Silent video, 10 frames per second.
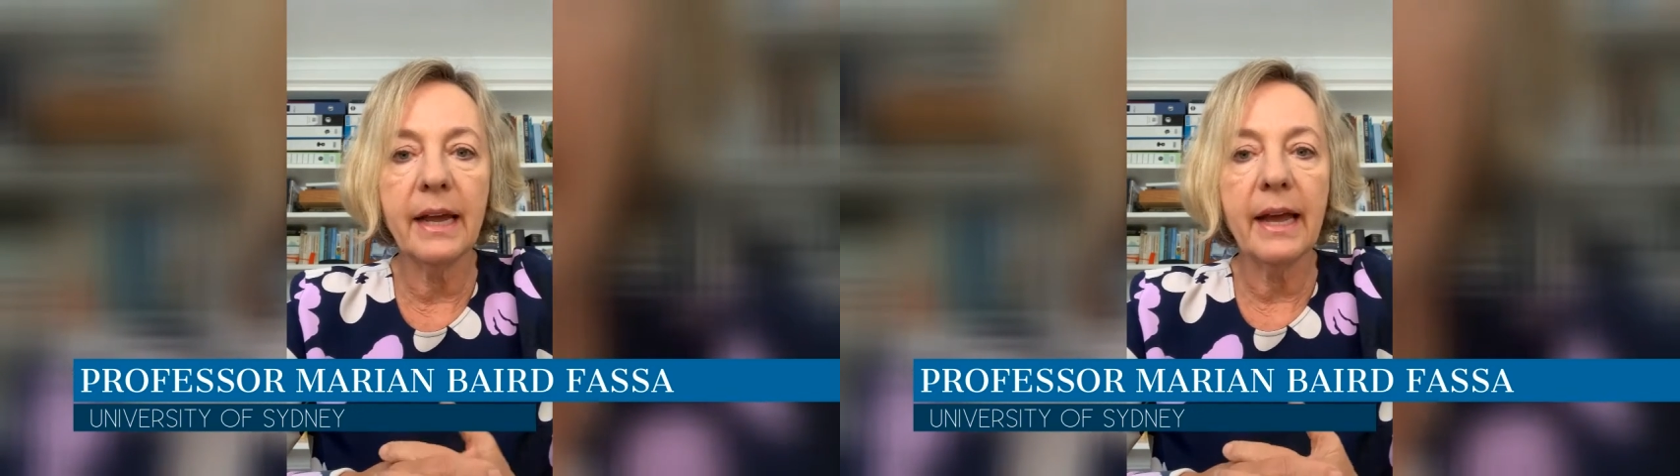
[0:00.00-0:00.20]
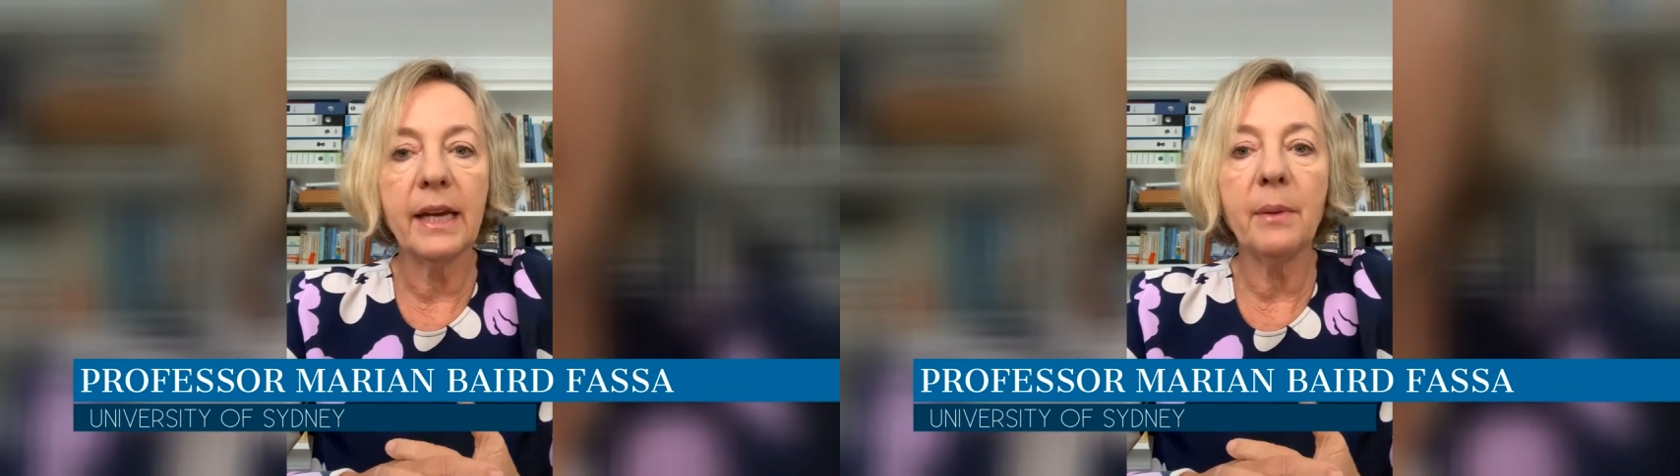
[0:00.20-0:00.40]

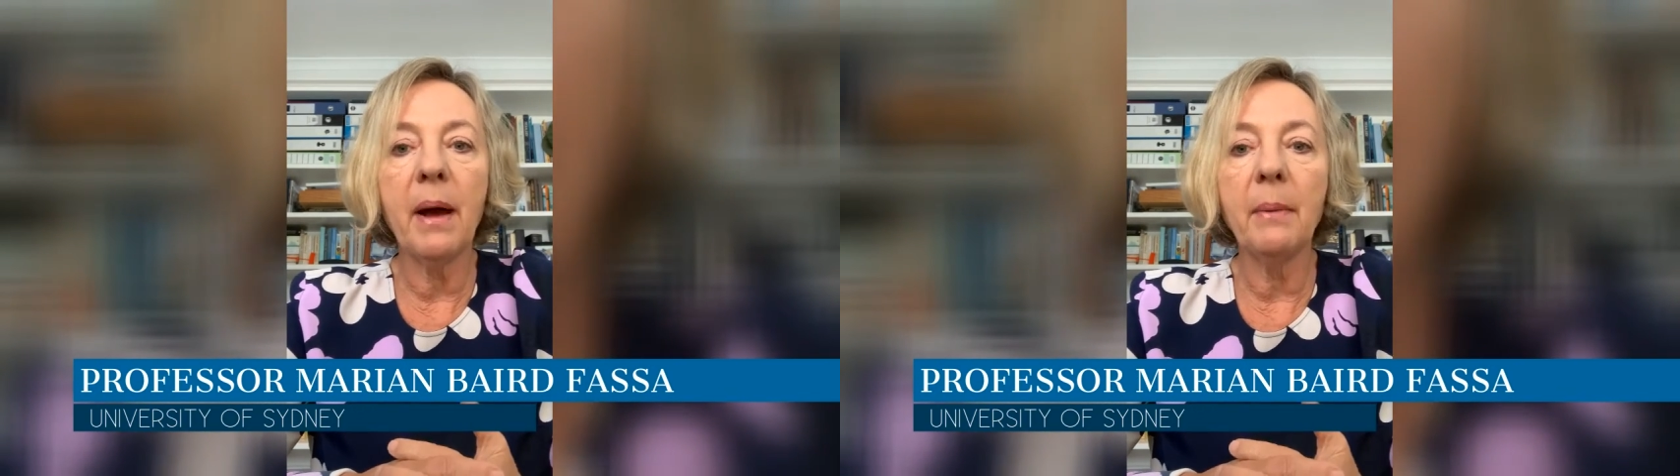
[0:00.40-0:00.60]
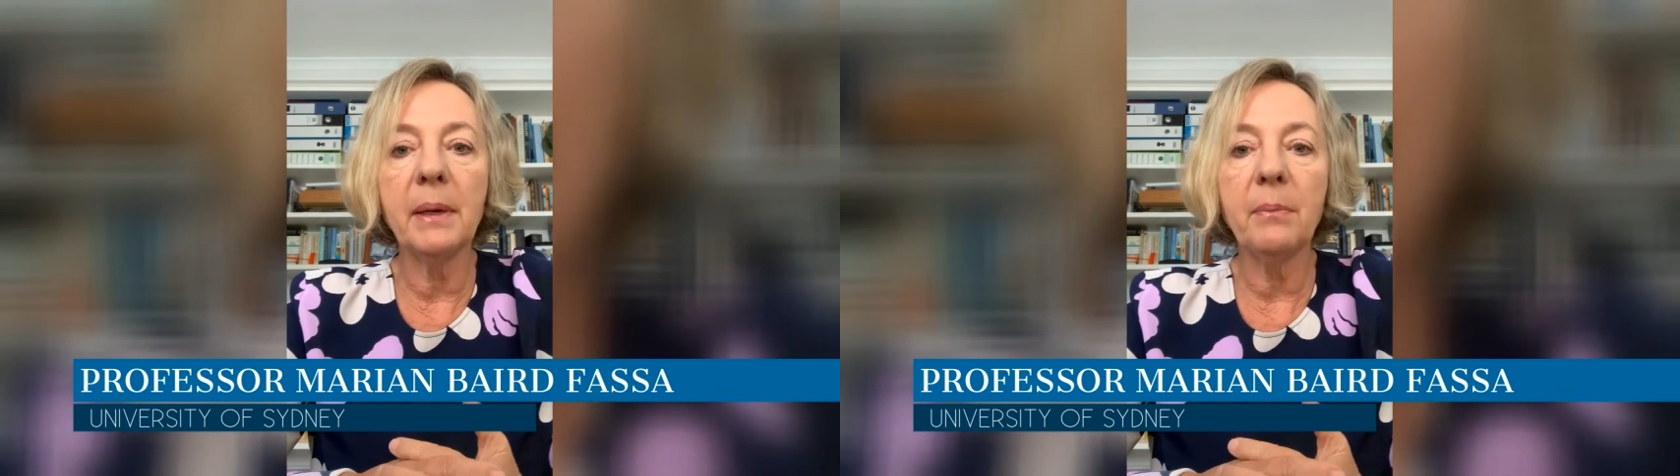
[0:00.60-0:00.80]
and a
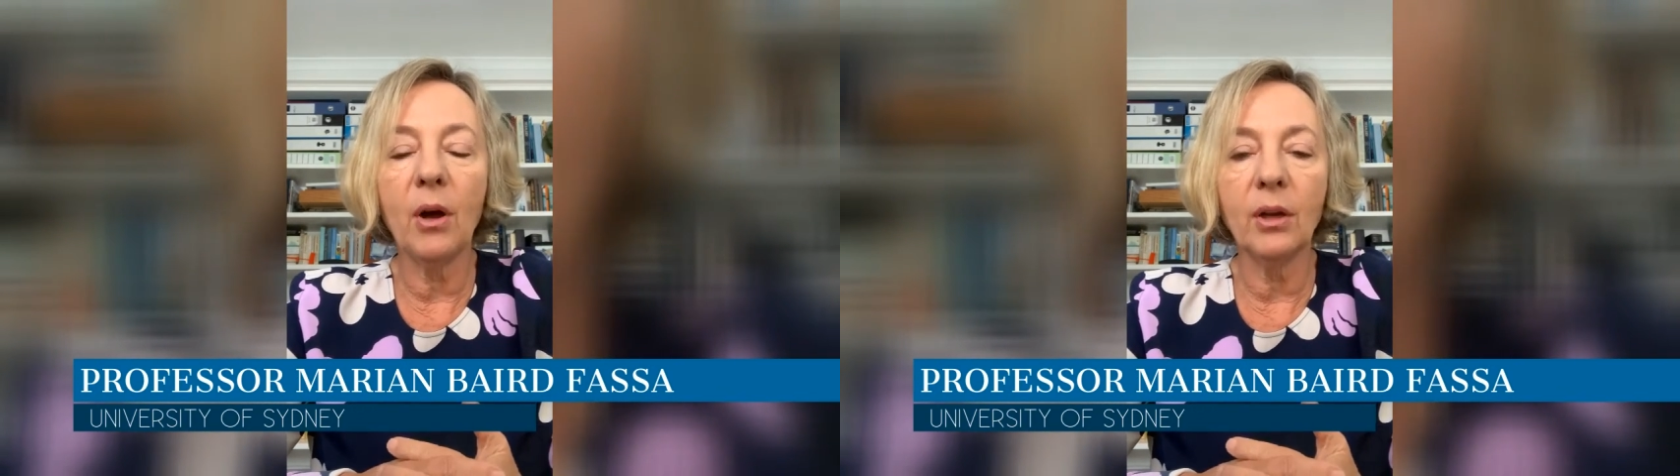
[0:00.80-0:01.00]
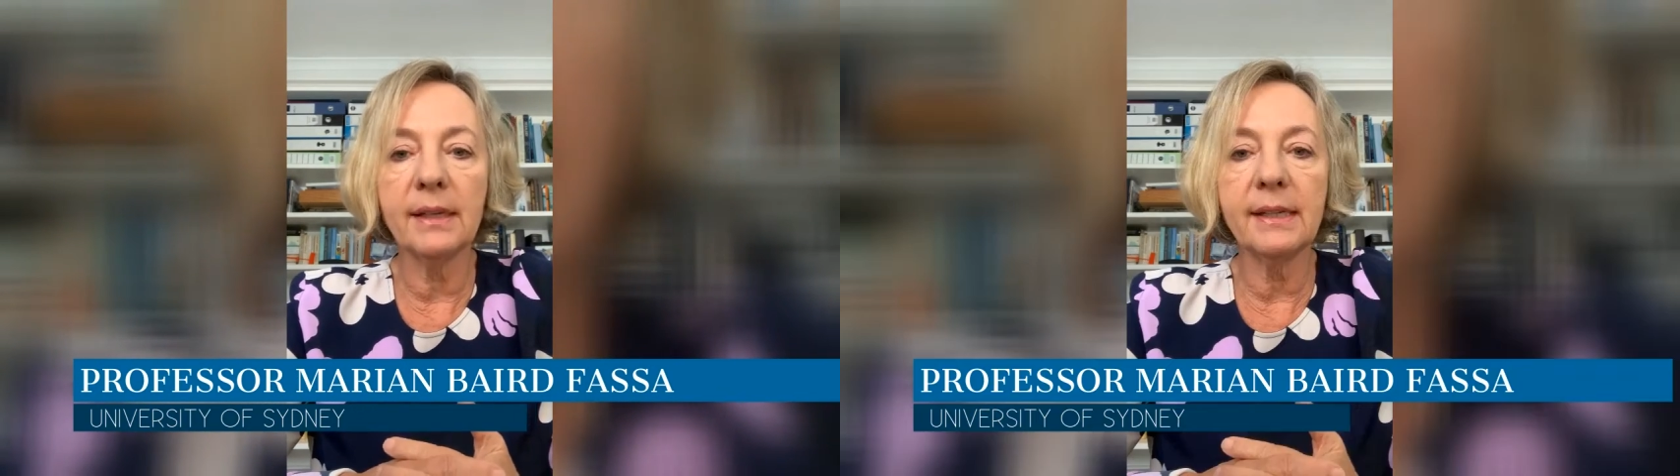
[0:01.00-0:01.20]
public
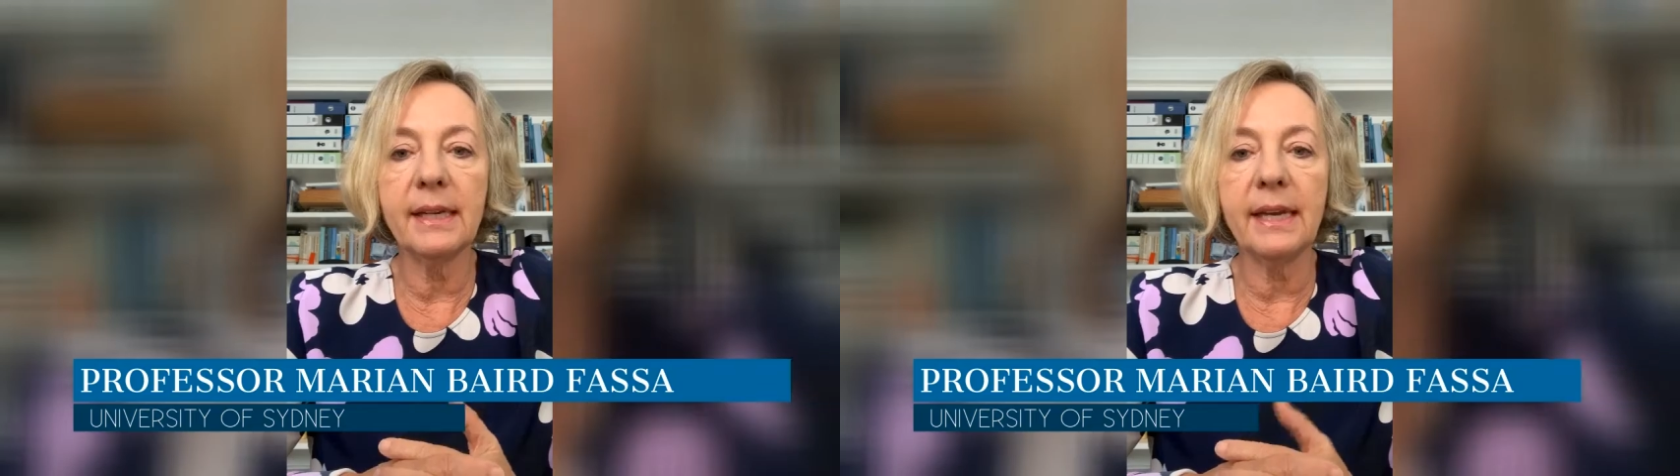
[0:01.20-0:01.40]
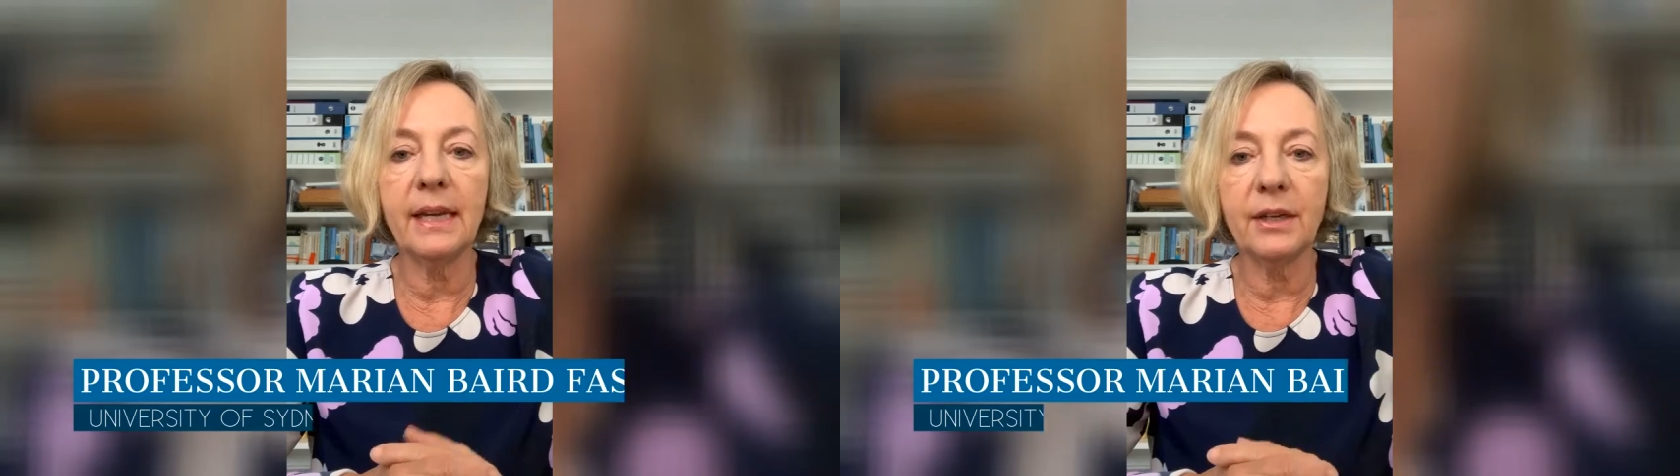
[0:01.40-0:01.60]
policy